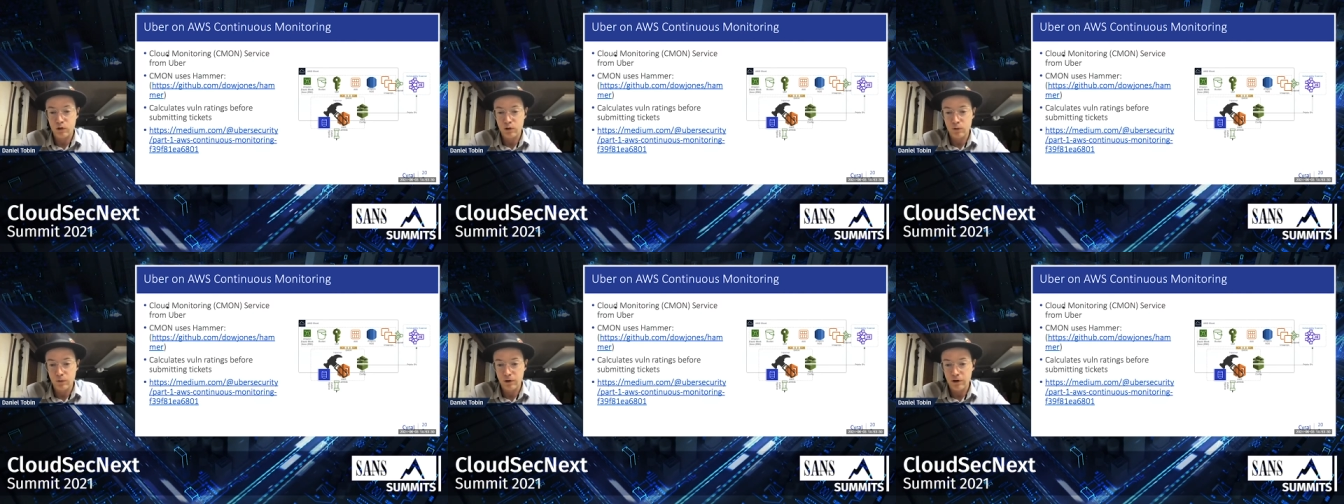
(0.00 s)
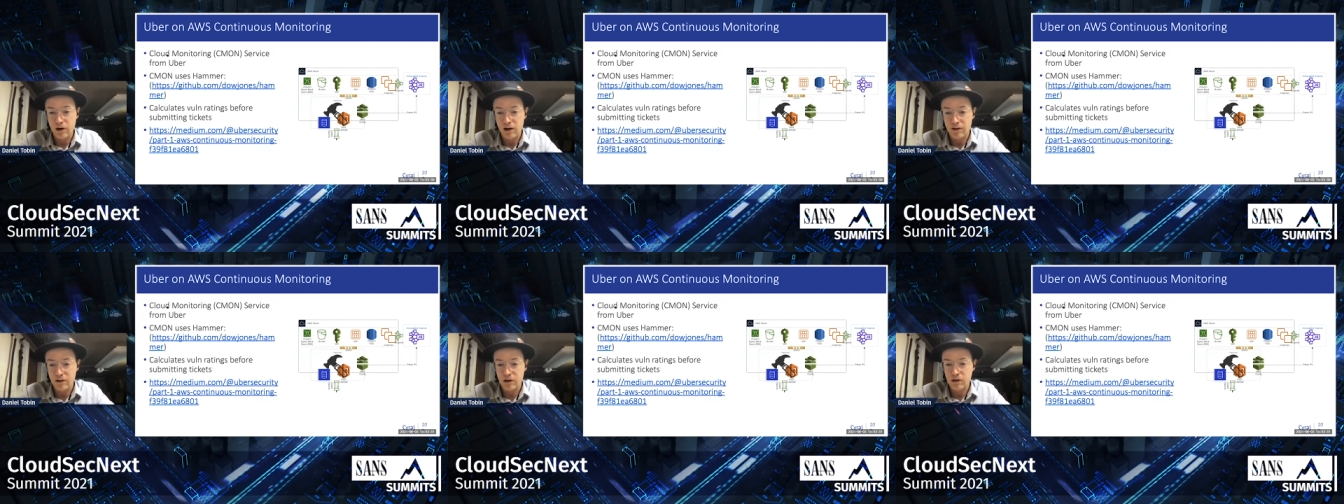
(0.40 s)
Uber
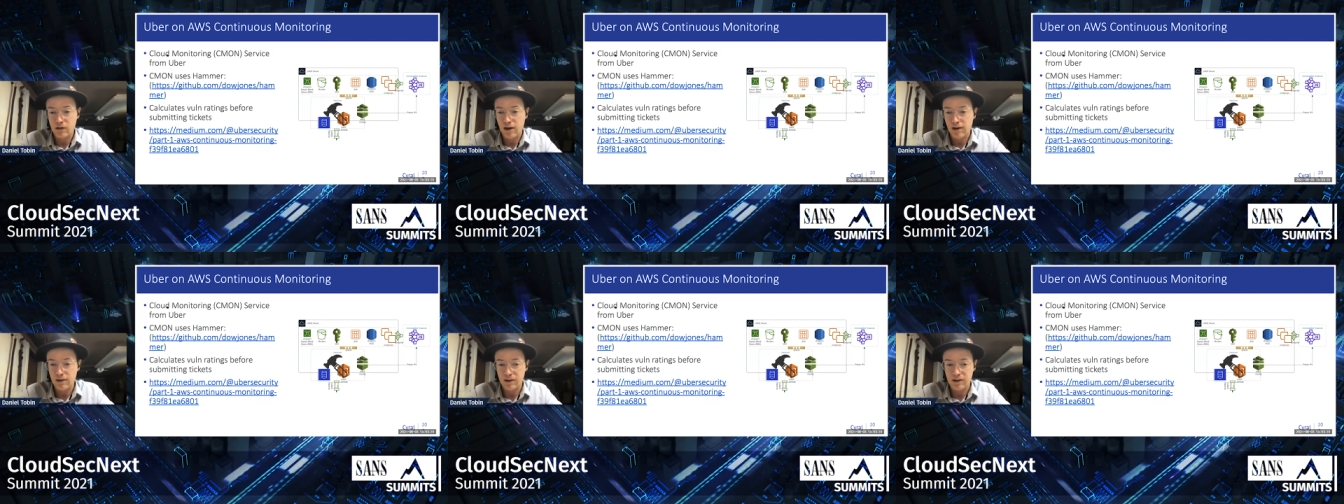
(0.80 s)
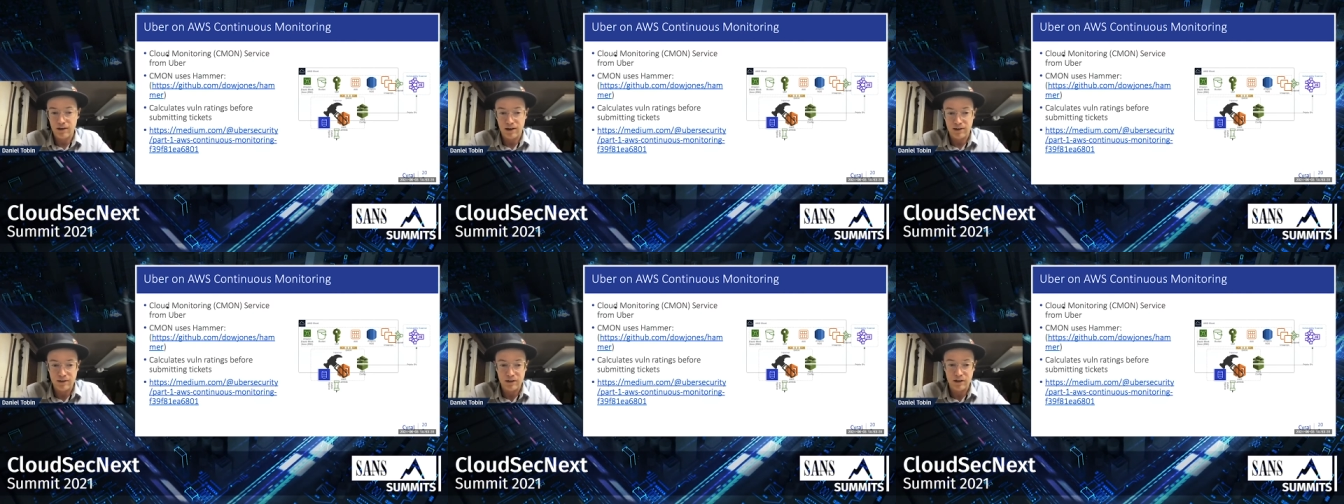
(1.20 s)
on their cloud
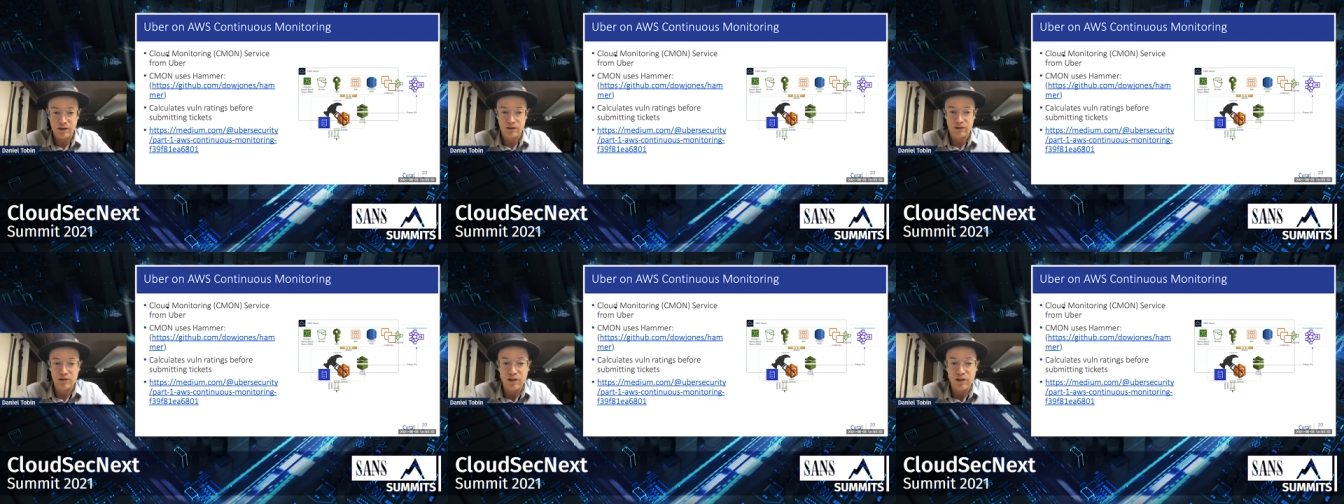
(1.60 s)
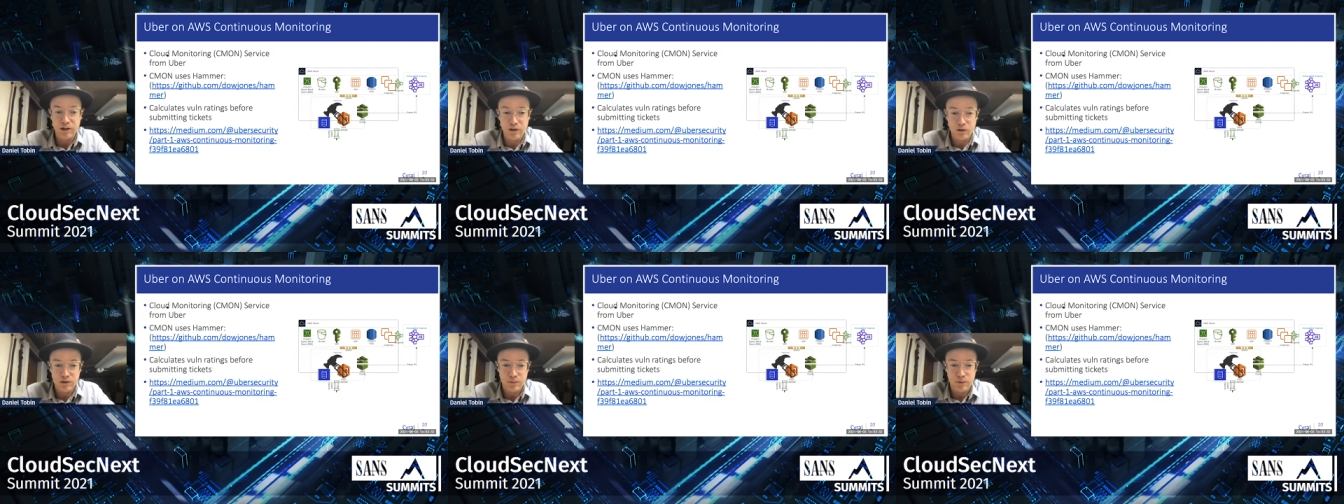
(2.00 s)
agnostic
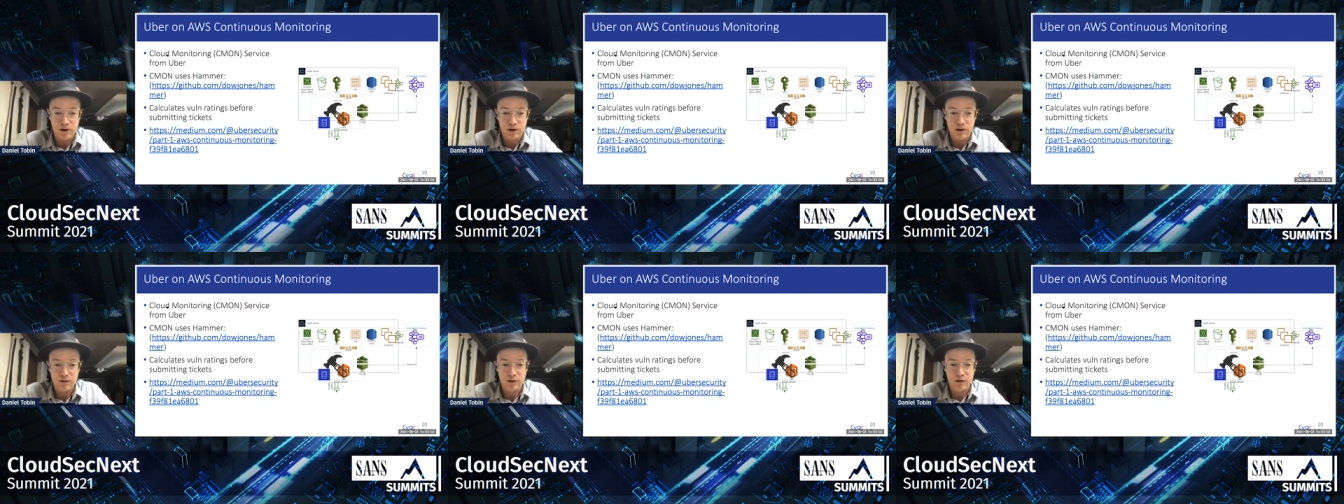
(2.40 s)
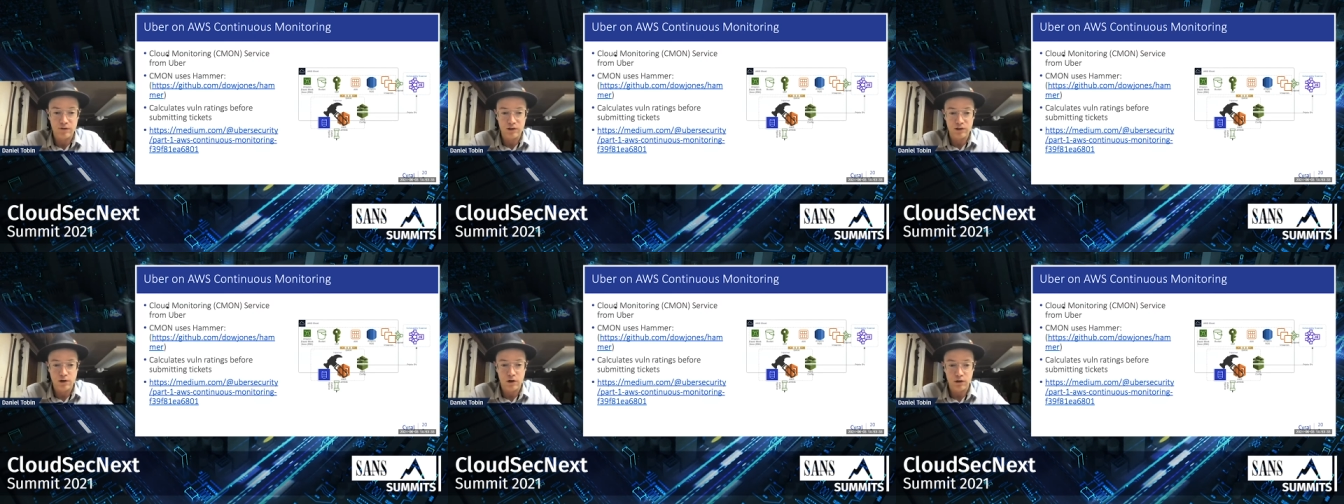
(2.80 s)
continuous monitoring
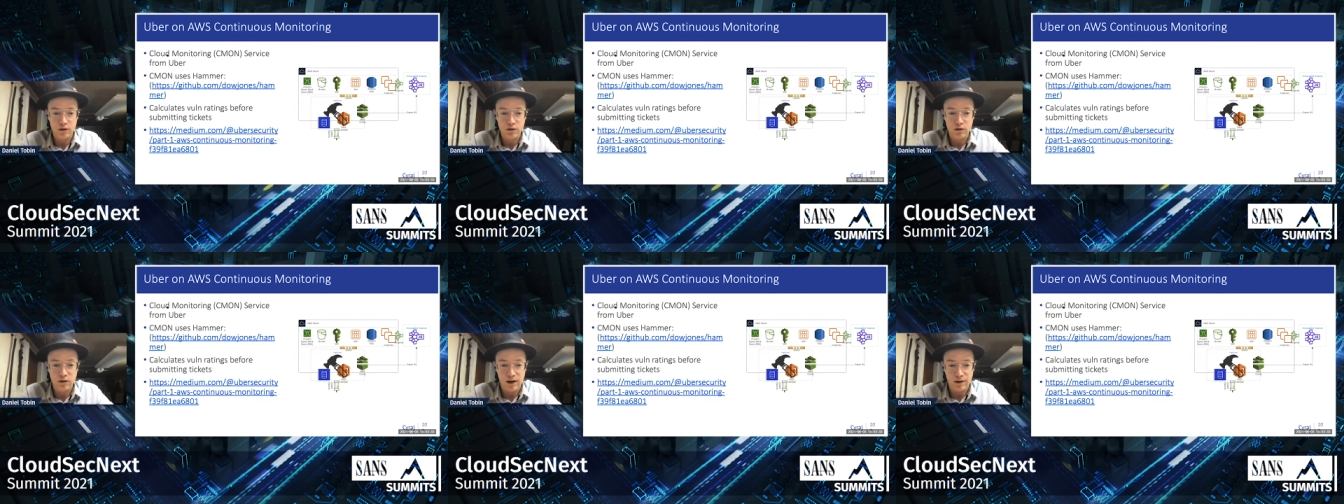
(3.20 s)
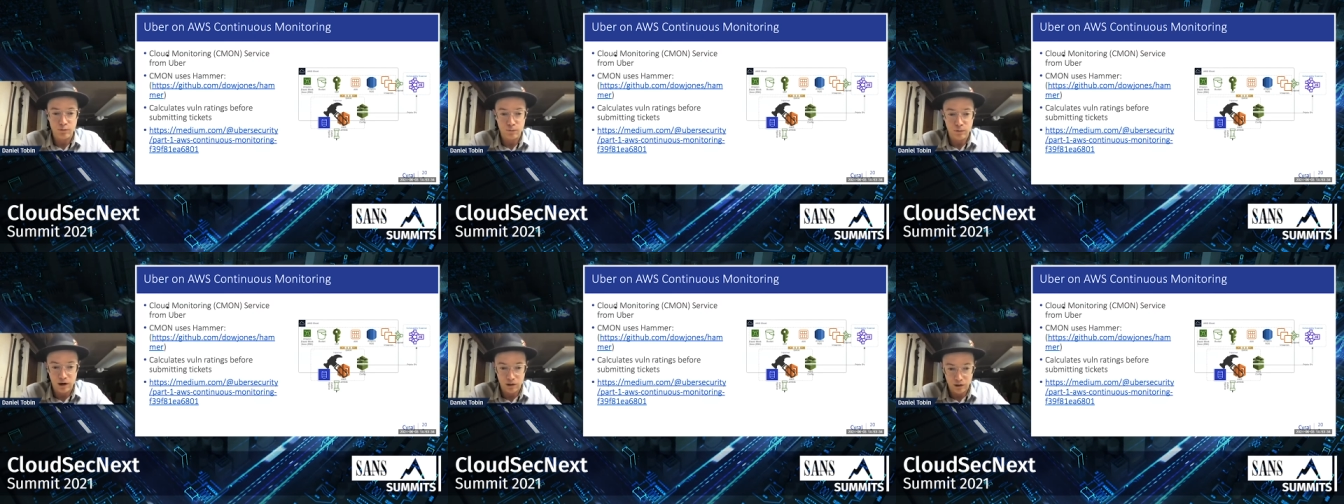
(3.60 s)
service called Cloud
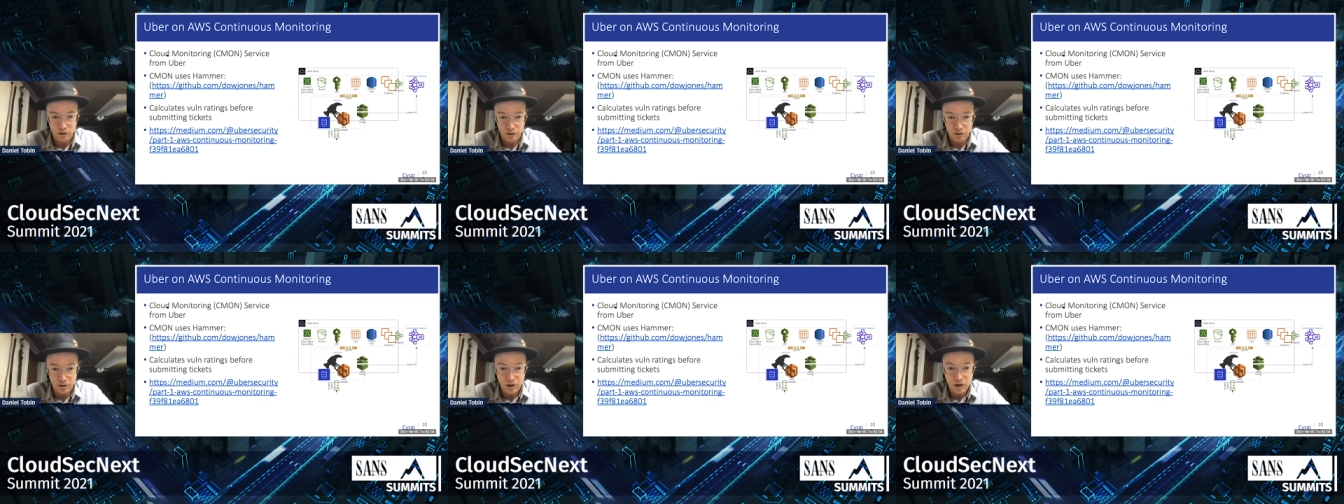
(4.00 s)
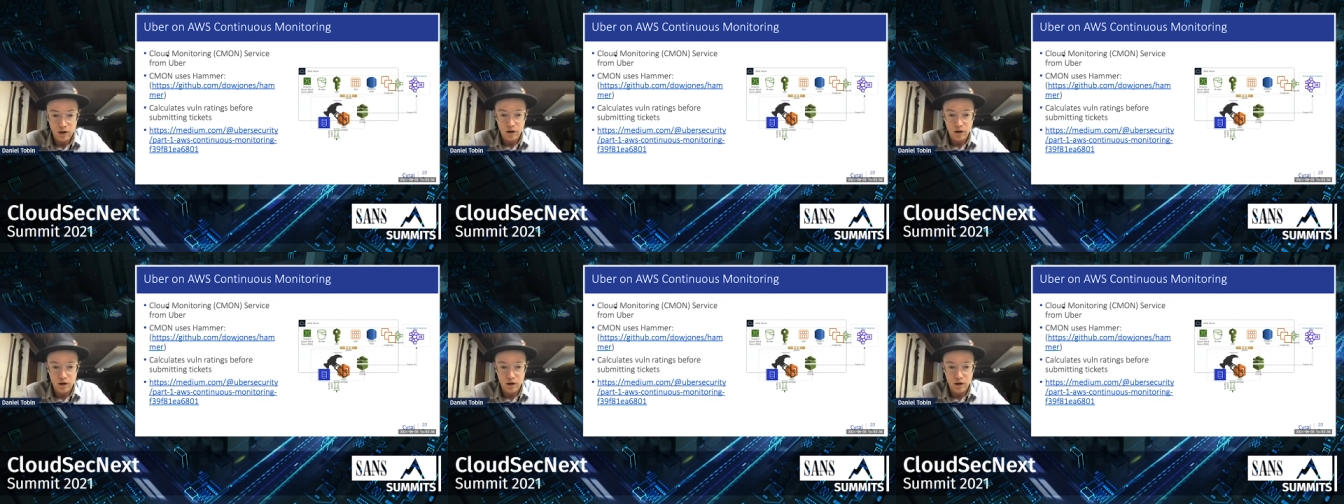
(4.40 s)
Monitoring.